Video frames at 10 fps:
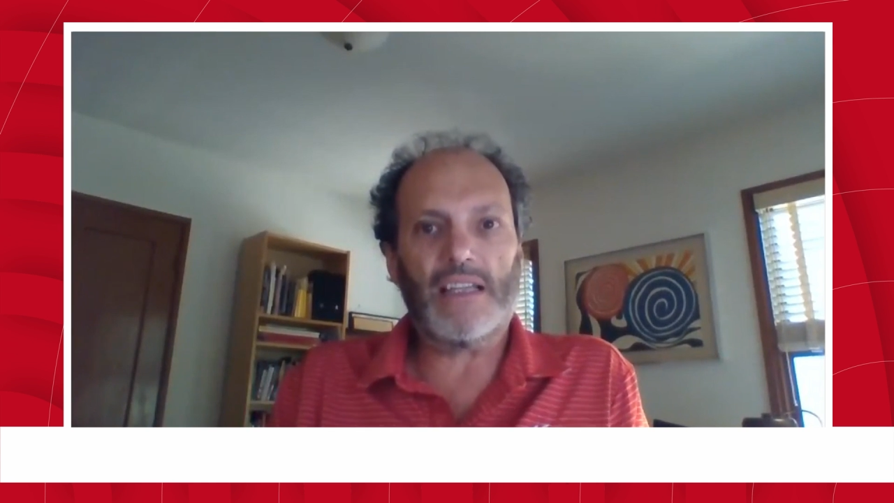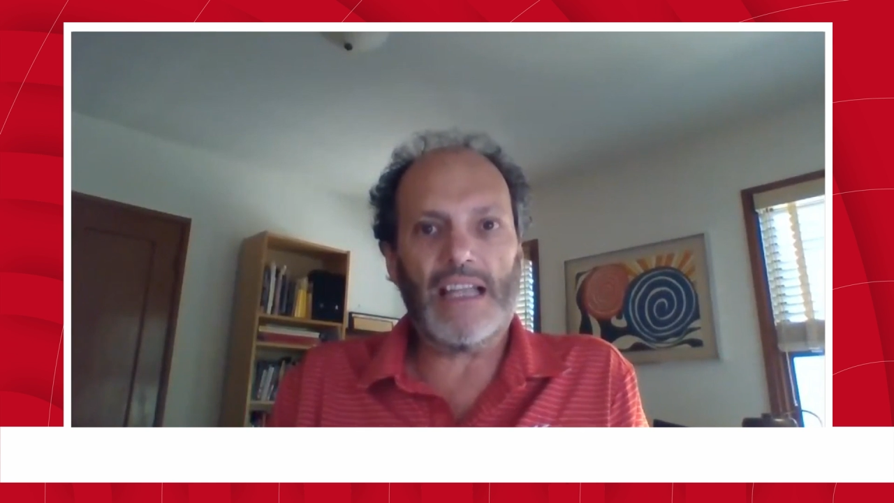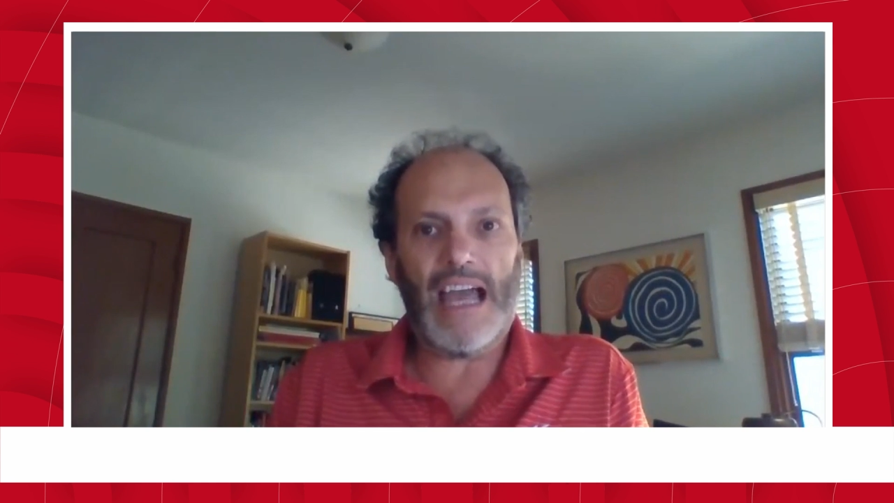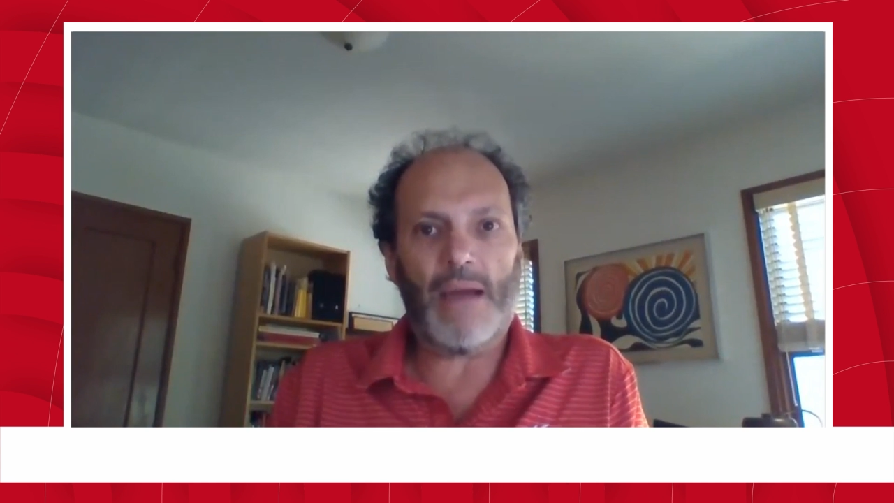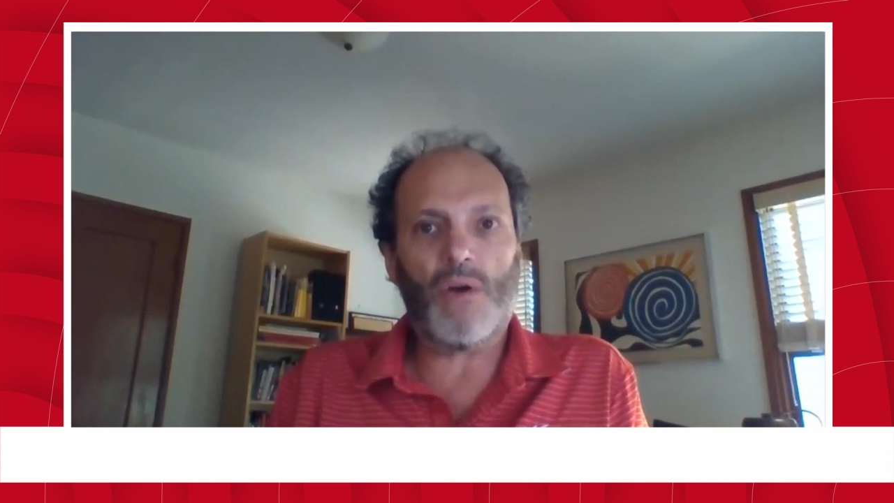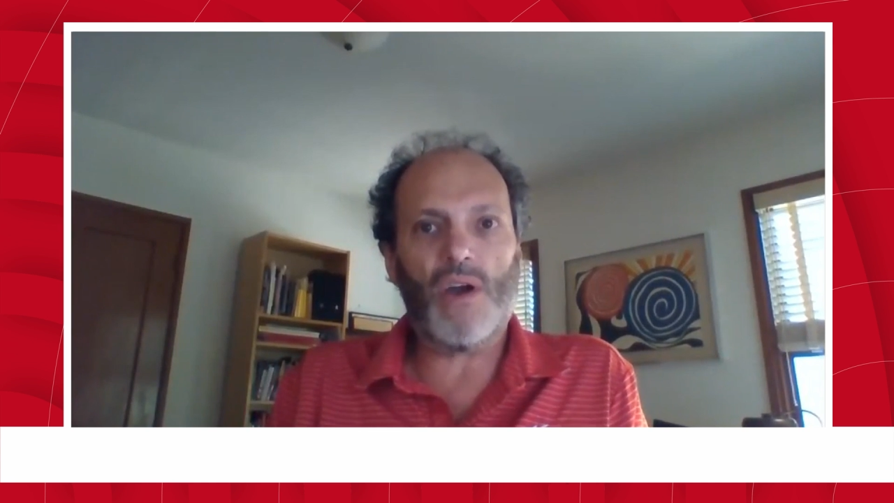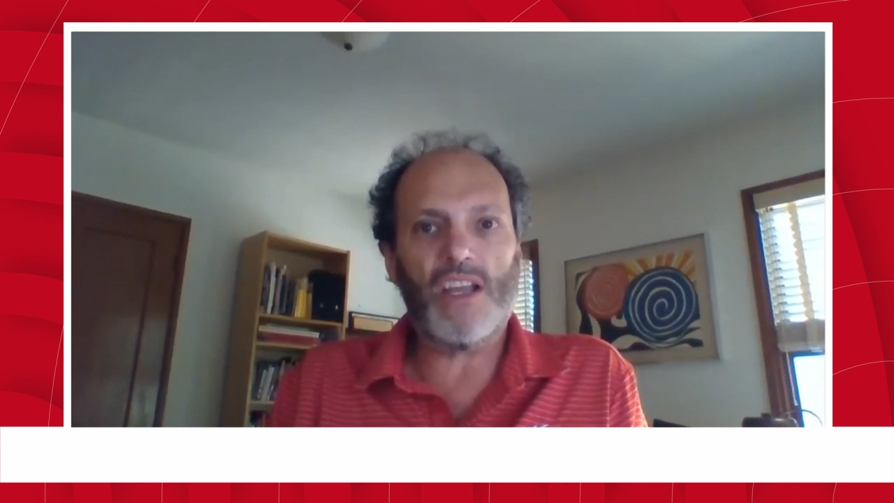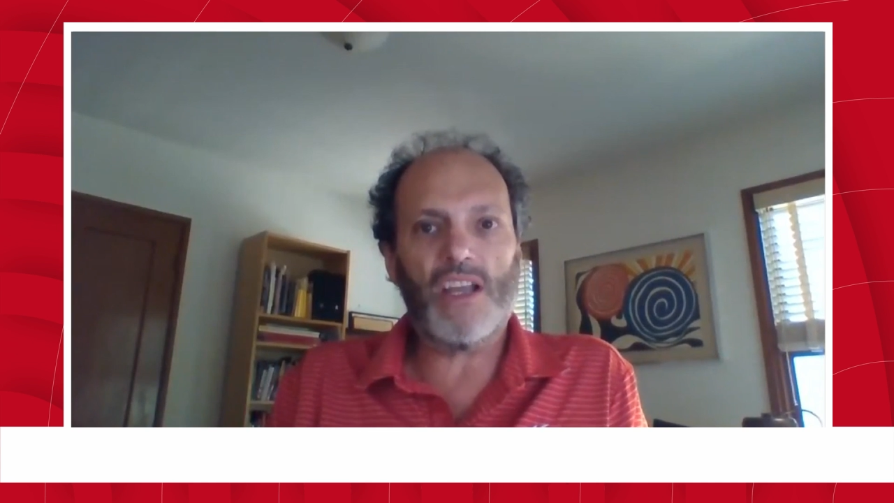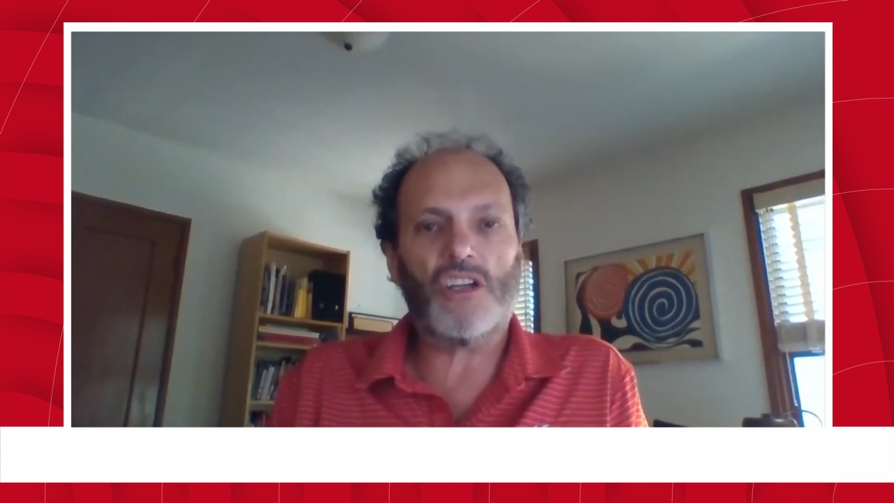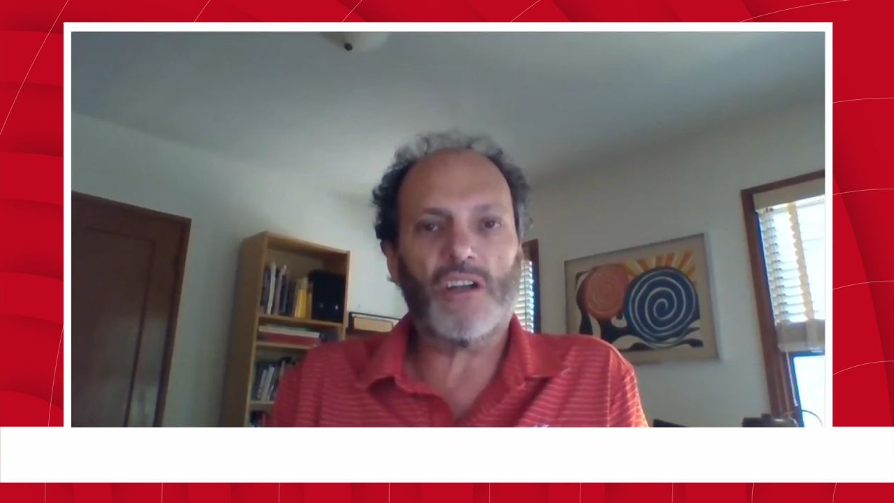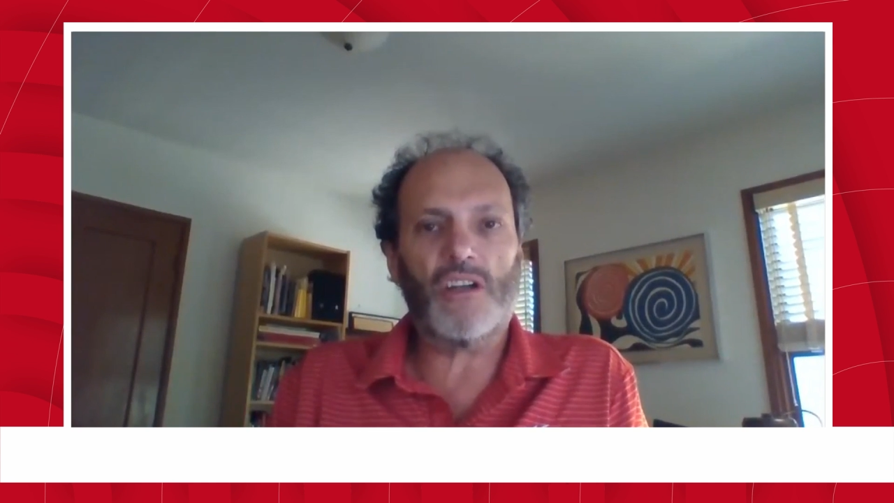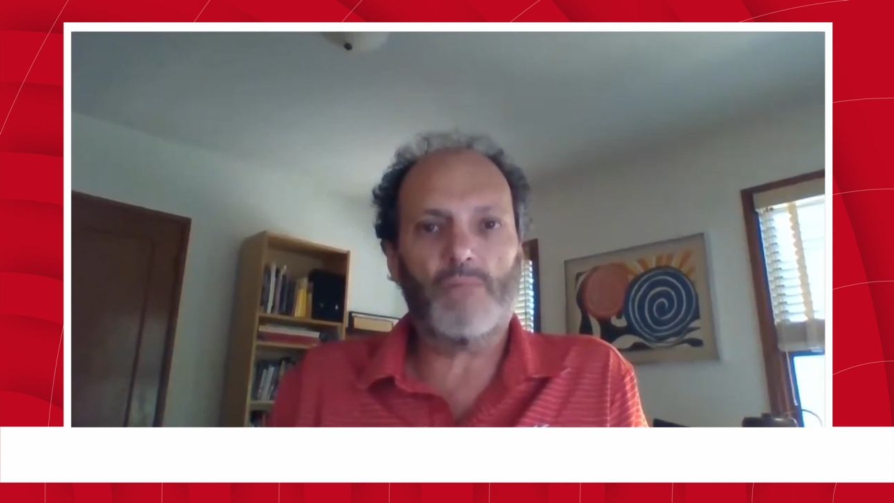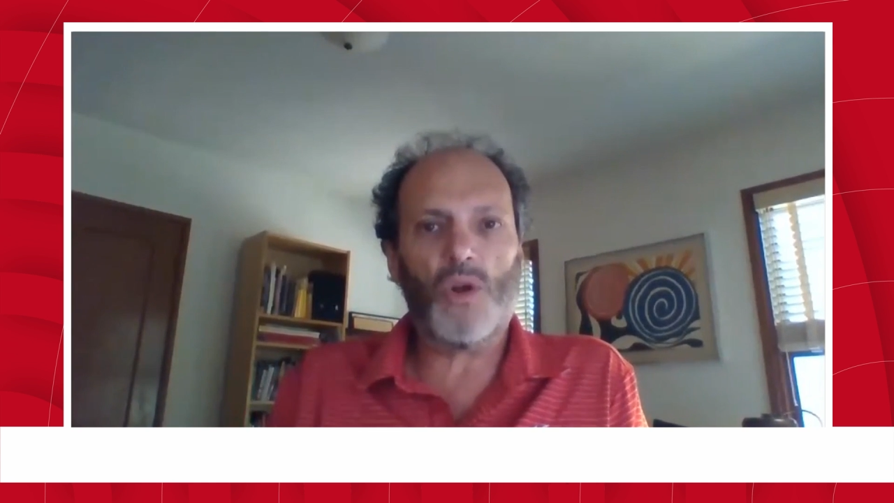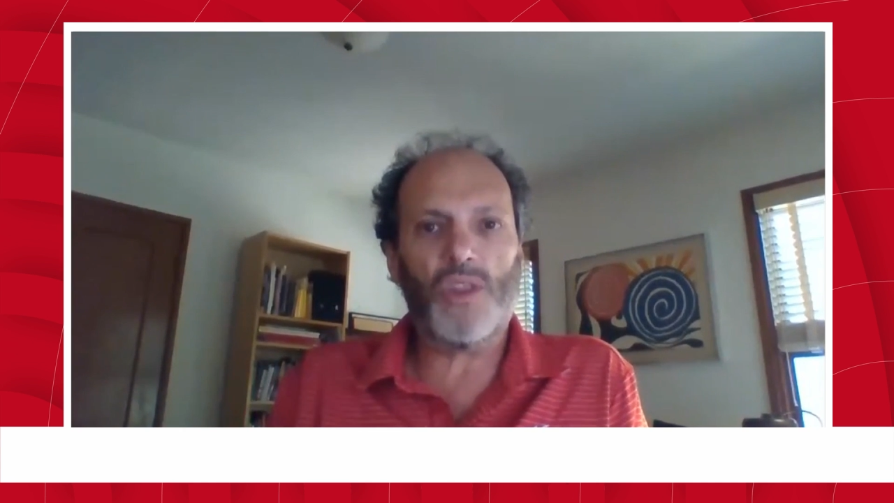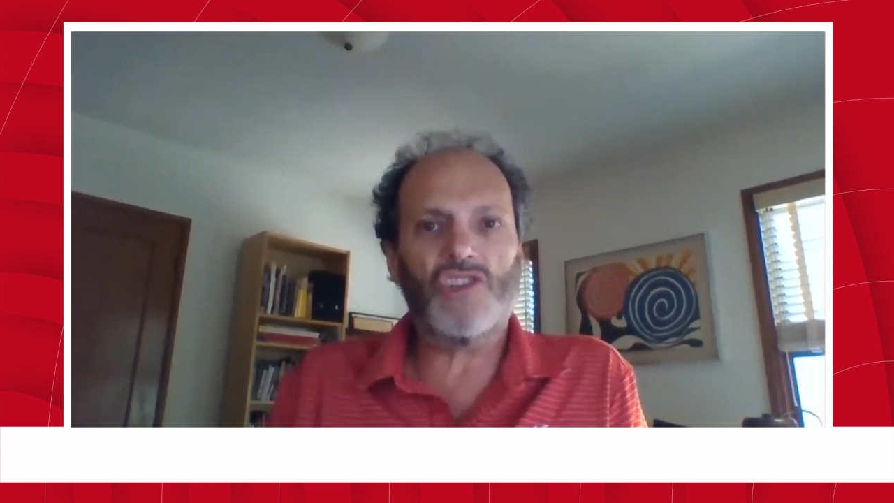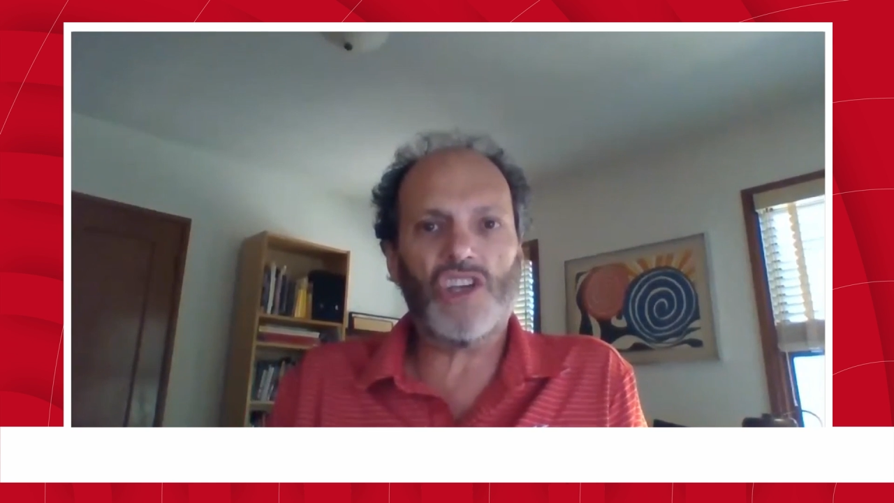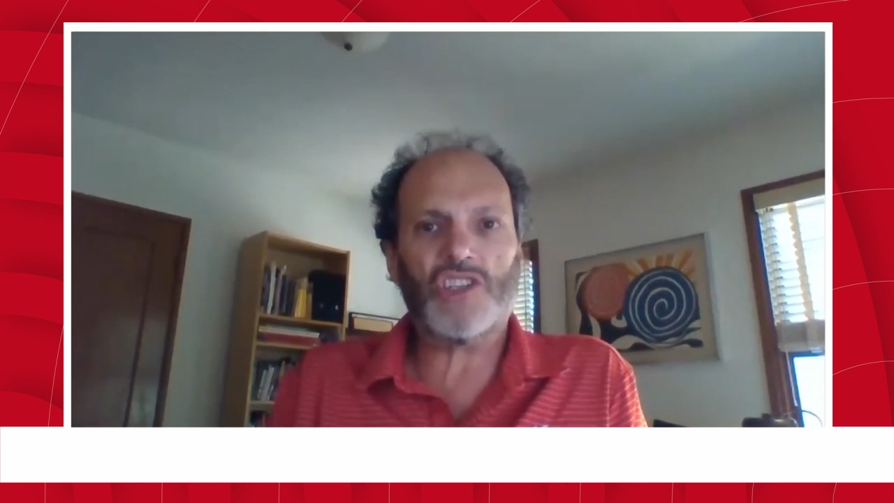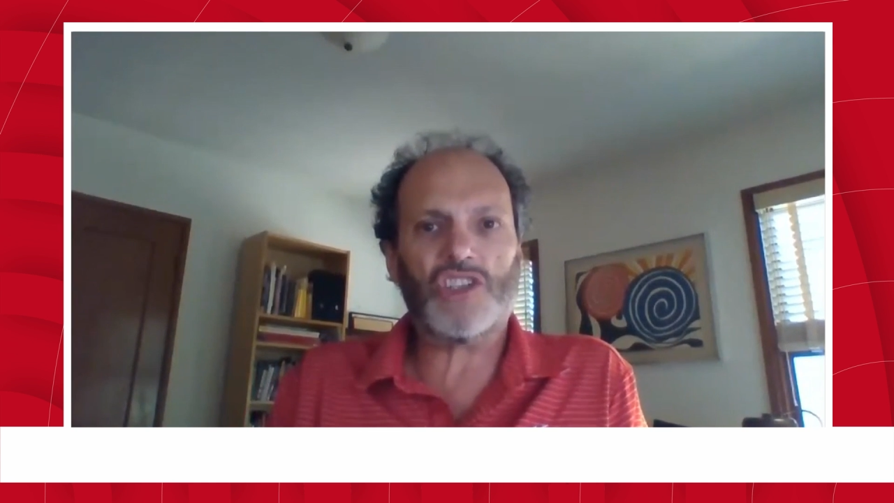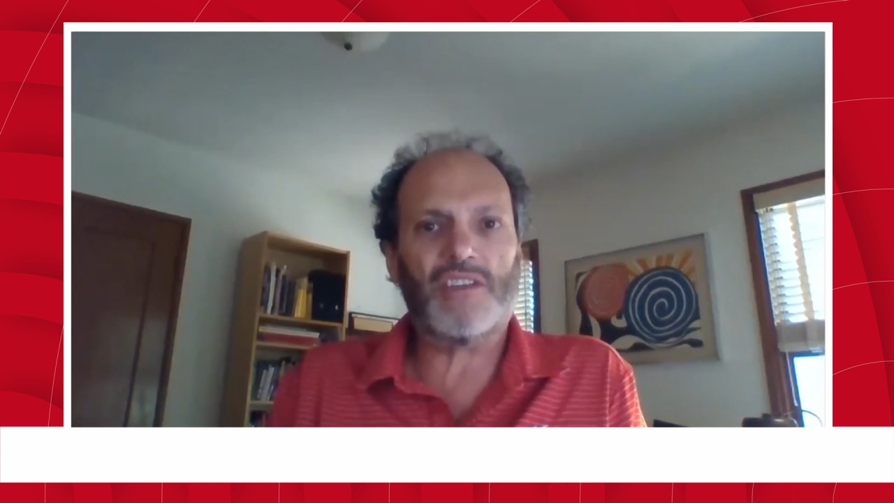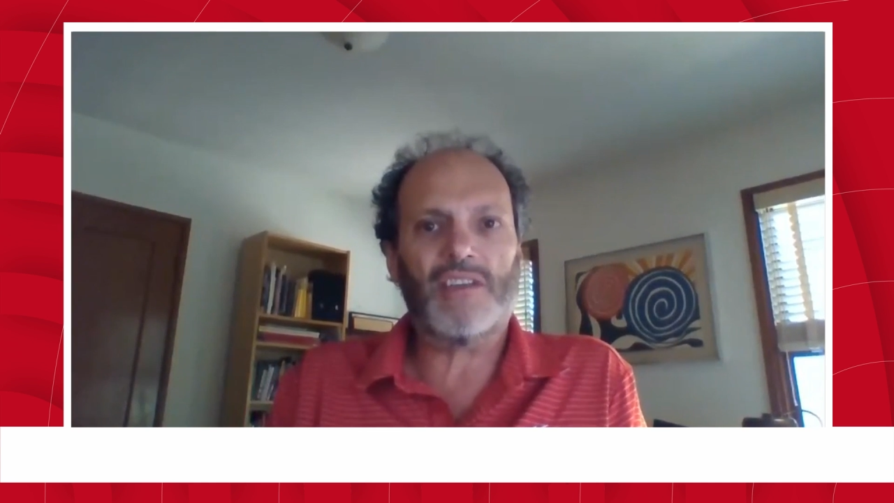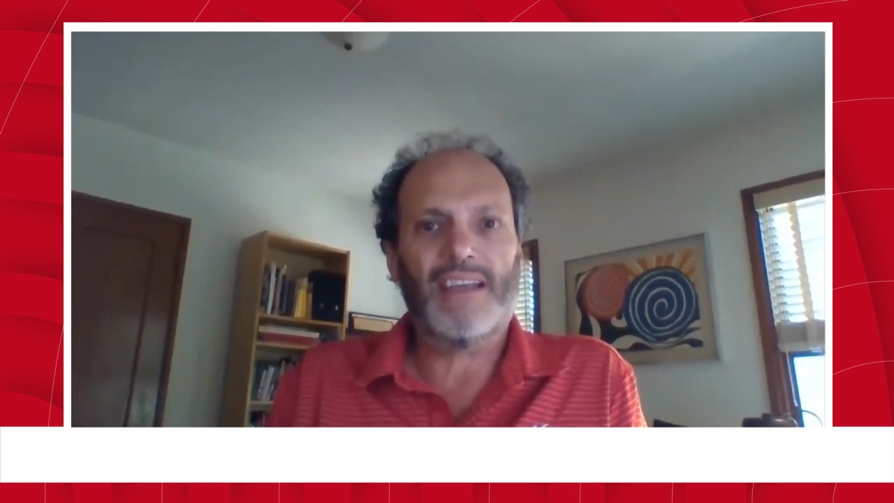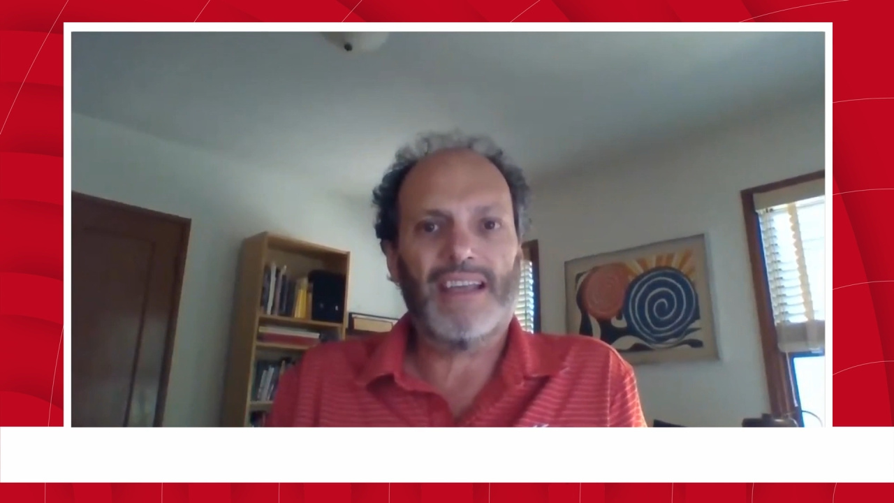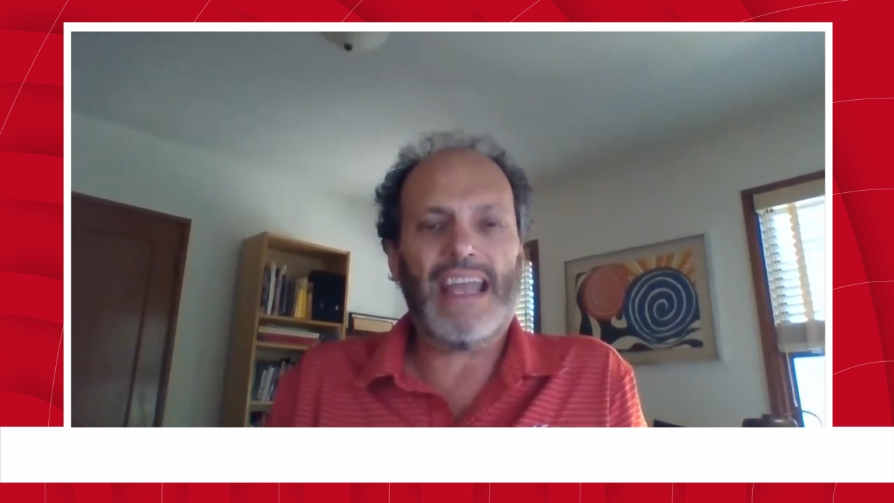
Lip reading: collaboration, more than just